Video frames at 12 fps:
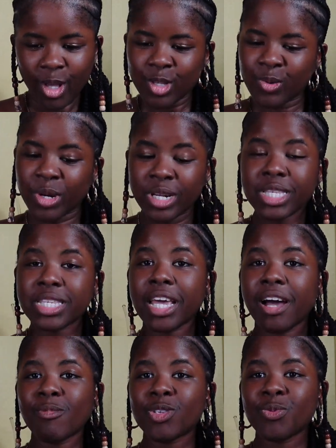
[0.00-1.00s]
So we're gonna see
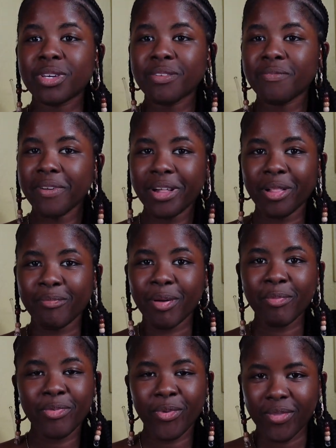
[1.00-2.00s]
how much we can film
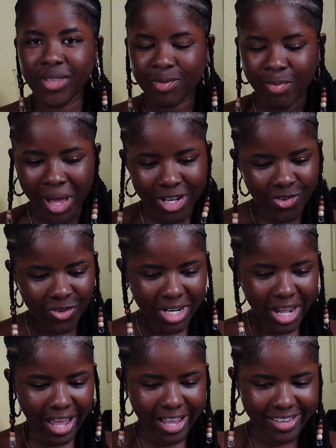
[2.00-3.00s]
before this battery
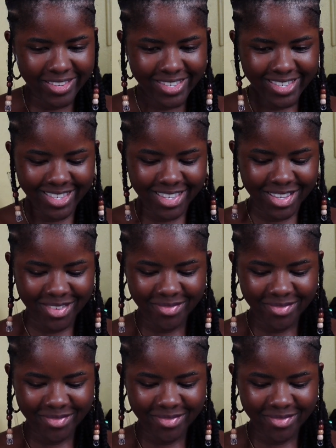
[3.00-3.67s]
dies.